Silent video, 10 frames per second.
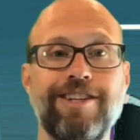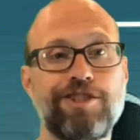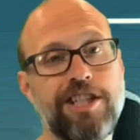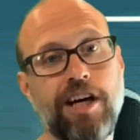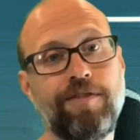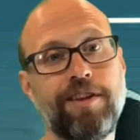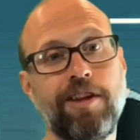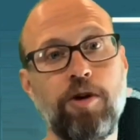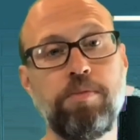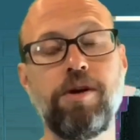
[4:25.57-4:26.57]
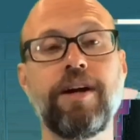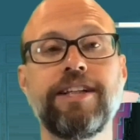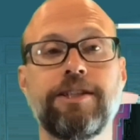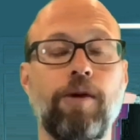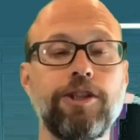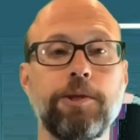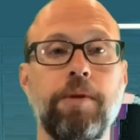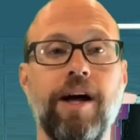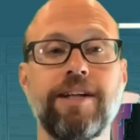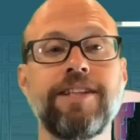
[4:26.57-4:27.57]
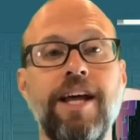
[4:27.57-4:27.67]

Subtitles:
yourself a notebook and some art supplies